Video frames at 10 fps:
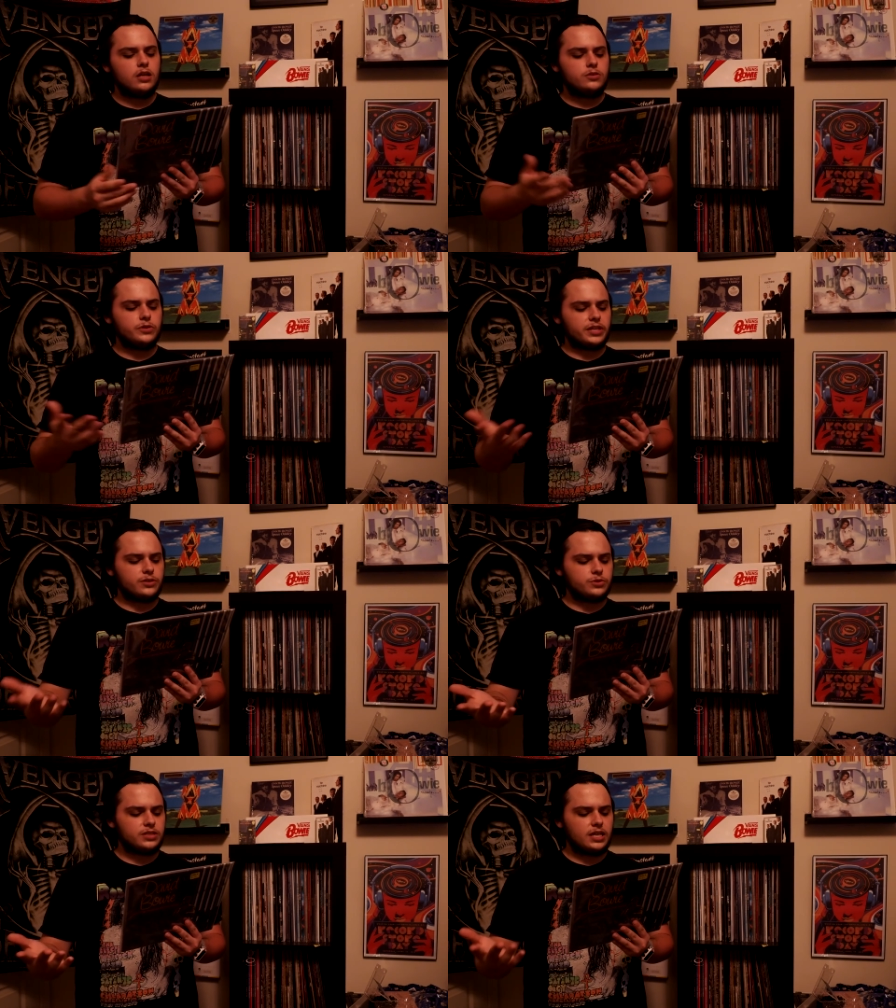Do Anything
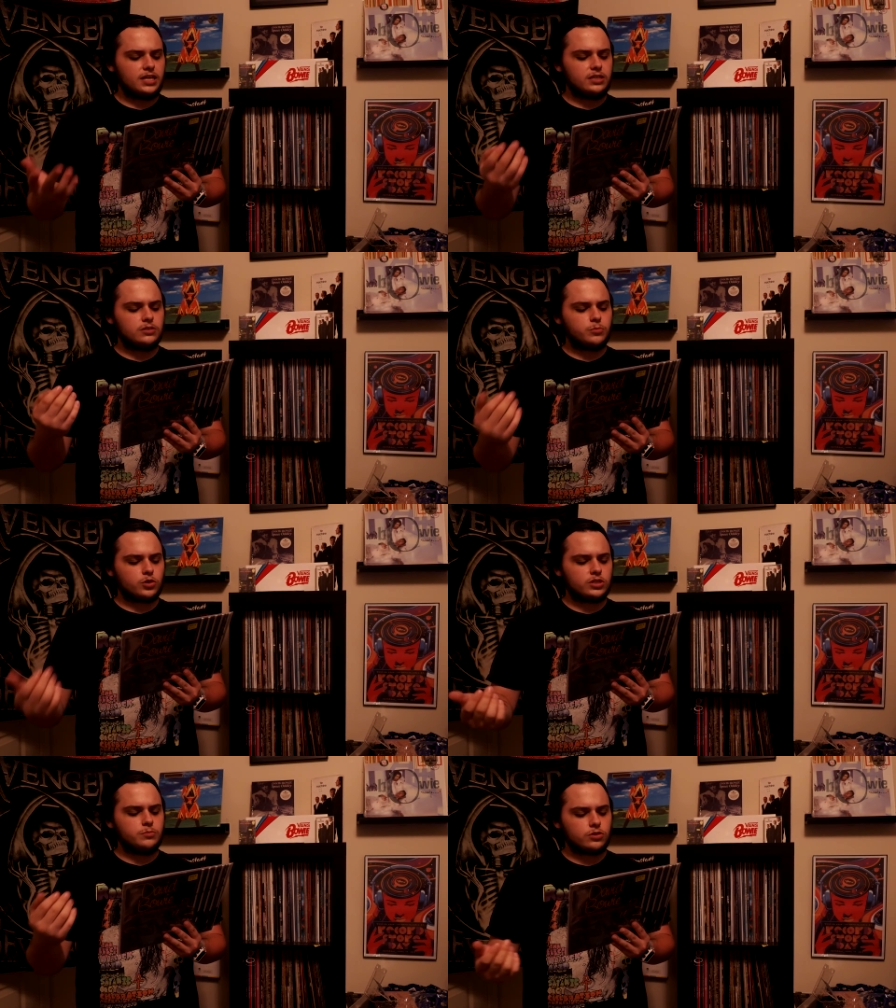You Say, Good
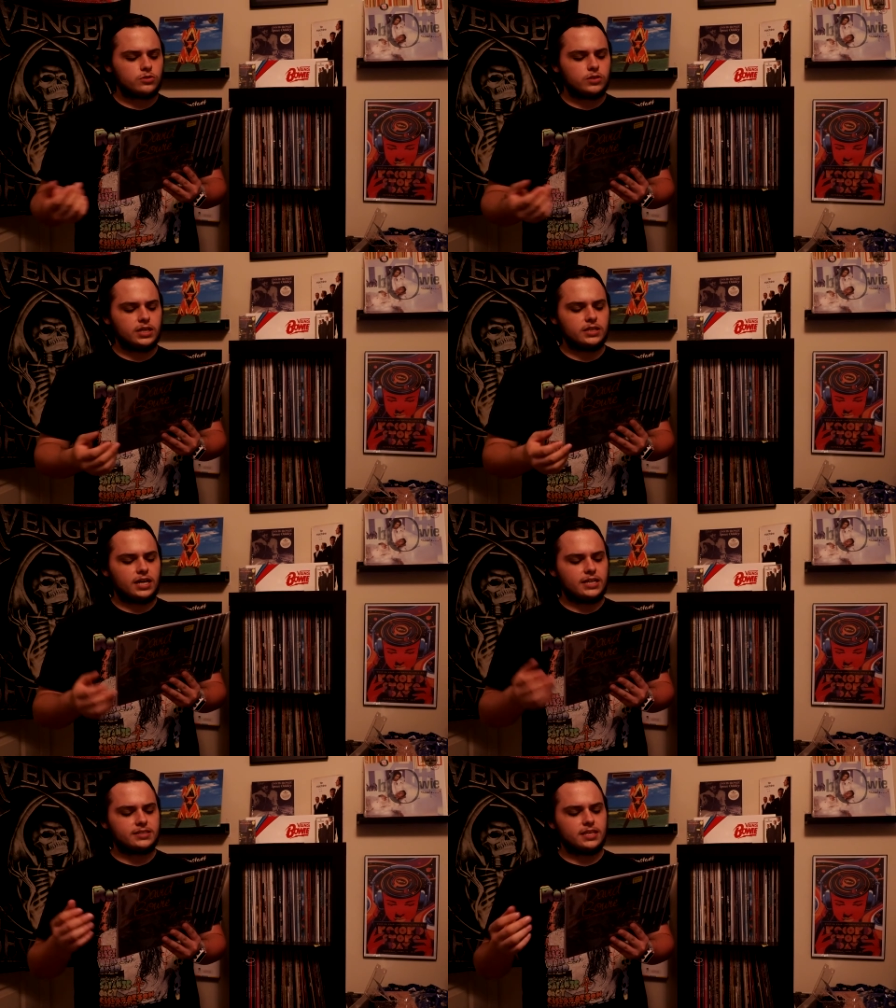Morning Girl, and
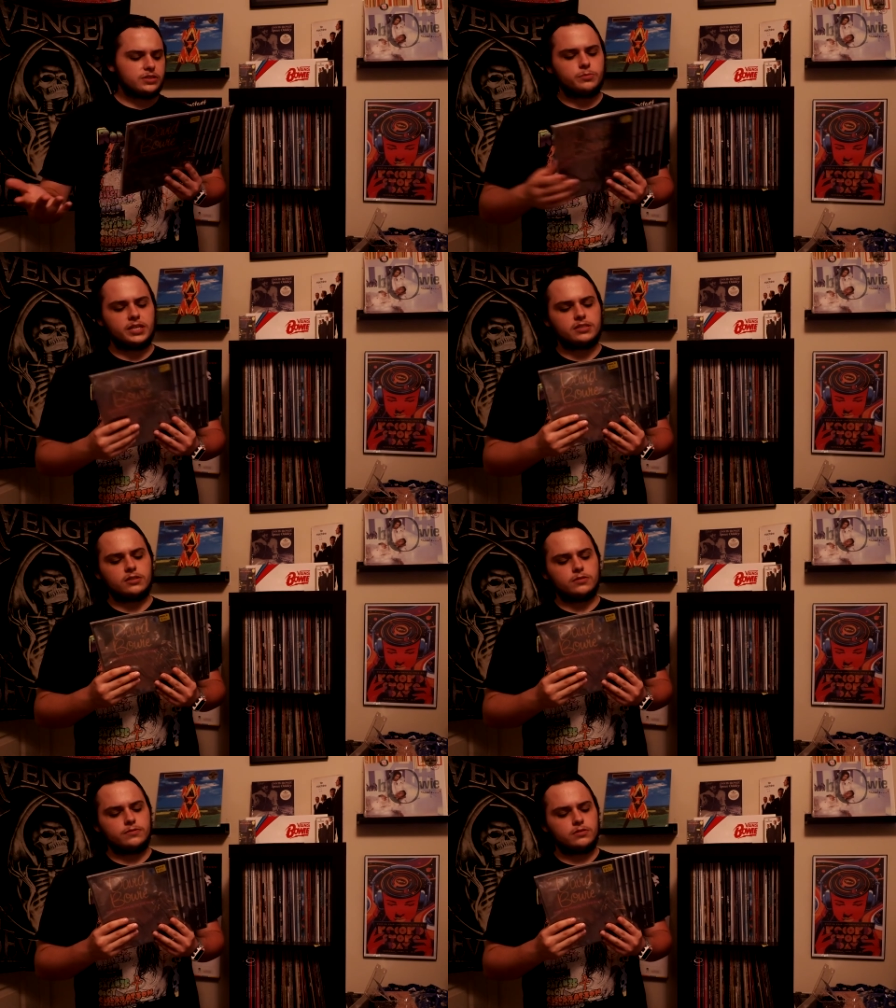I Say to
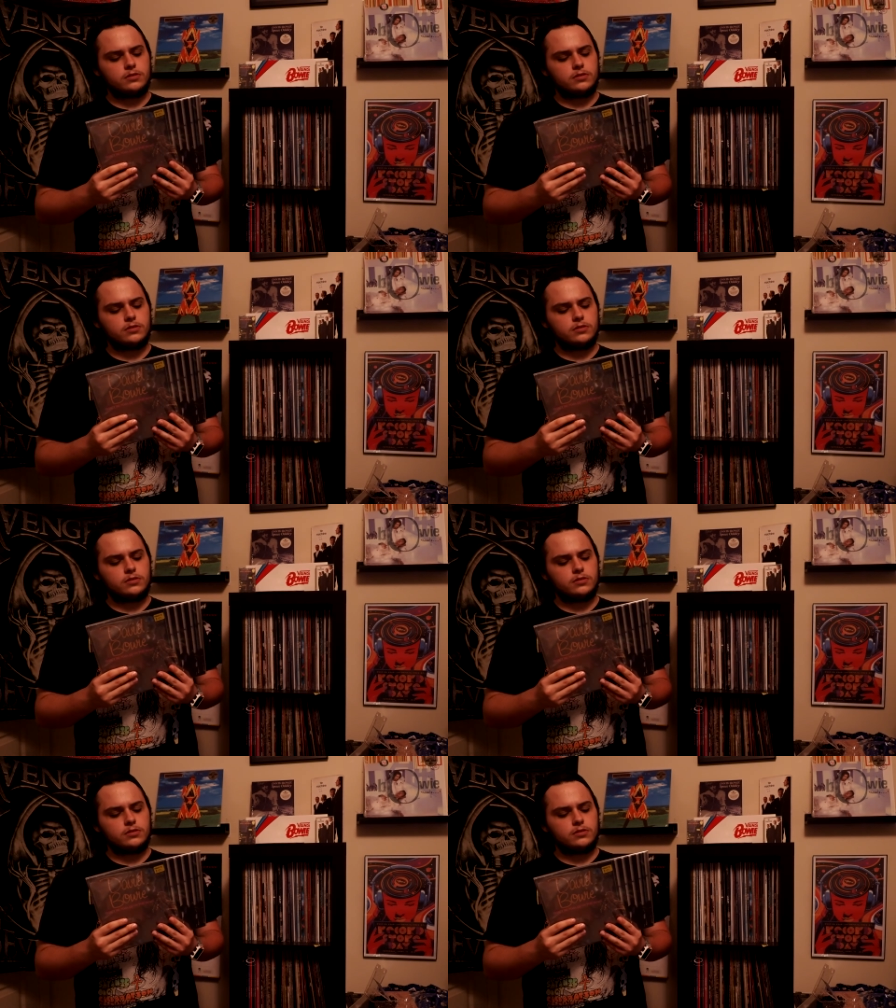Myself.